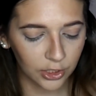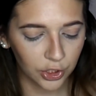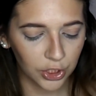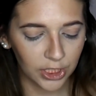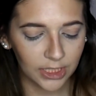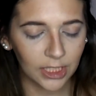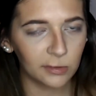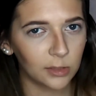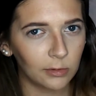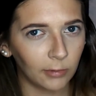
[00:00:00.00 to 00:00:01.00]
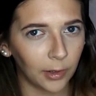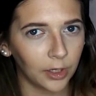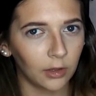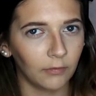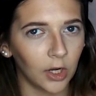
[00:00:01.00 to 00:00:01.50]
and she seems to be
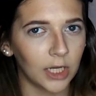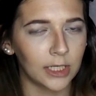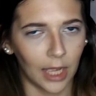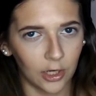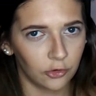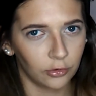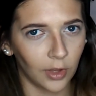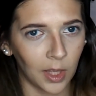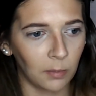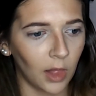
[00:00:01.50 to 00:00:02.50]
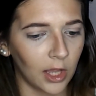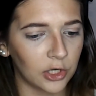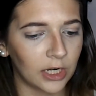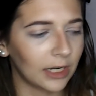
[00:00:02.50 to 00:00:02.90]
wearing a very natural looking blush,